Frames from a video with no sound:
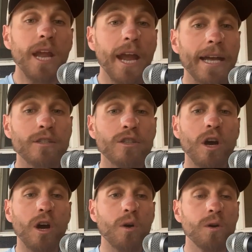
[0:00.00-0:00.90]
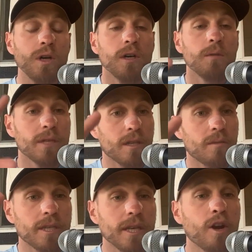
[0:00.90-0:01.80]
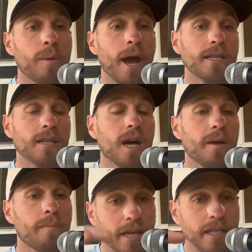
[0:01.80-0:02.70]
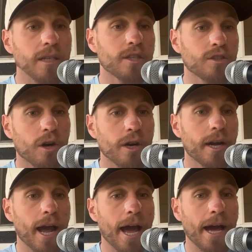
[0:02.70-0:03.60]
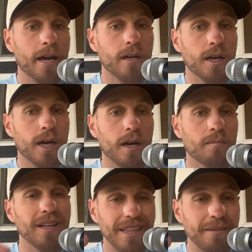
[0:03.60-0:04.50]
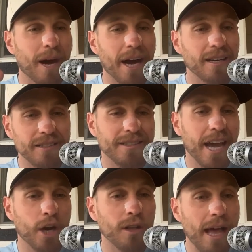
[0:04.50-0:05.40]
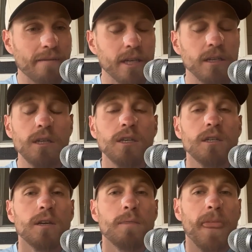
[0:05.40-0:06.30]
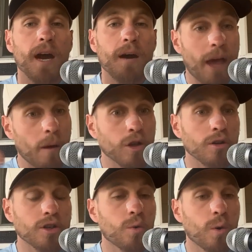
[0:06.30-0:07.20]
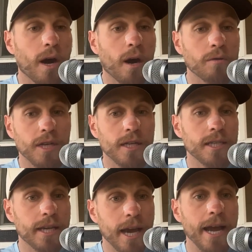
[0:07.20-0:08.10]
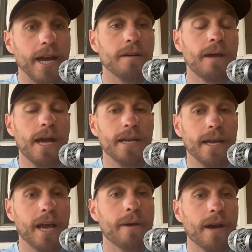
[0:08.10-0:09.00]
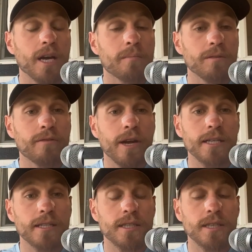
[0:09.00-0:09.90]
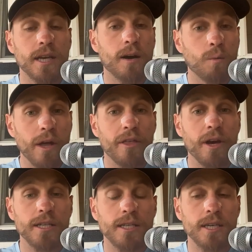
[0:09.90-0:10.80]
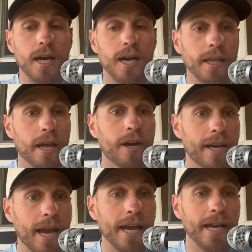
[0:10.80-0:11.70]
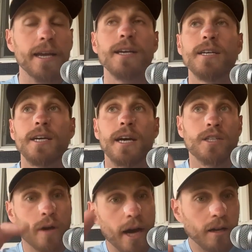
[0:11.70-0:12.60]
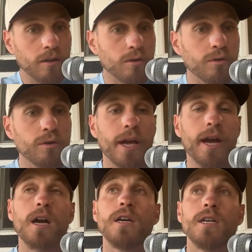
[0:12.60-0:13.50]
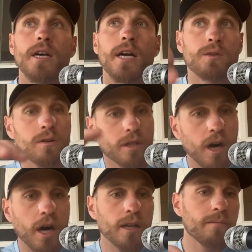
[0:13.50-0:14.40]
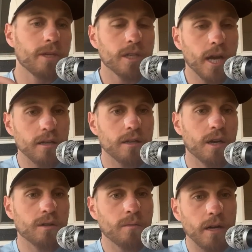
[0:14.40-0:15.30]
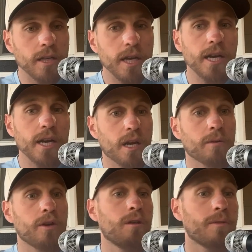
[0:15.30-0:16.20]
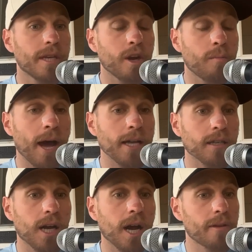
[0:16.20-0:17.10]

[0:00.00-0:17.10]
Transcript: And so the Mosquito Pass climb basically started at mile 10 or 11. That was also where I was going to see Cam, and Cam had a couple of friends with us, Larry and Katie. And so I had a little crew there. And so I was like, all right, let me just get, to mile 10, and then I'm going to do the Mosquito Pass climb.